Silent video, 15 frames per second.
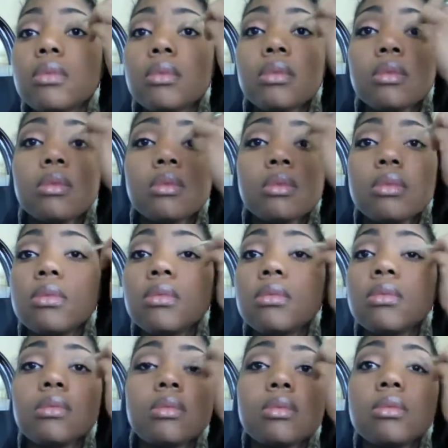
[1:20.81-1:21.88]

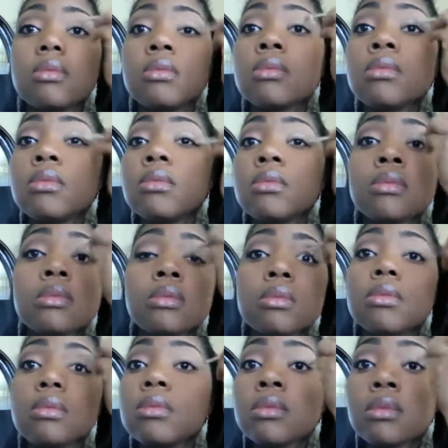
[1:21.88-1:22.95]

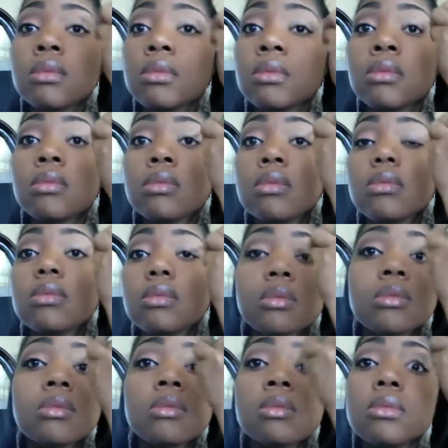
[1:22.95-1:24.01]

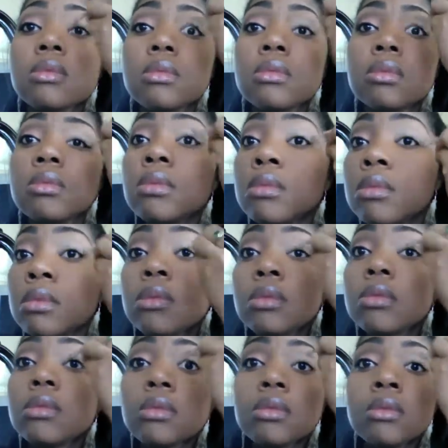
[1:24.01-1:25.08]

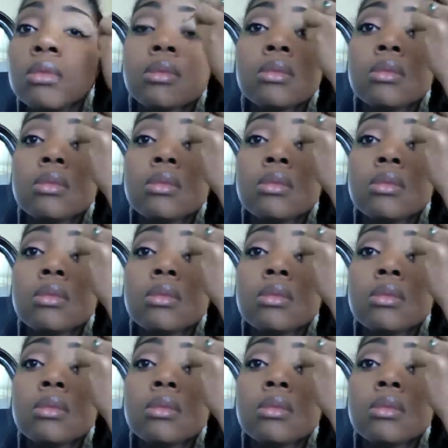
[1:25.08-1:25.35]
(no one is talking)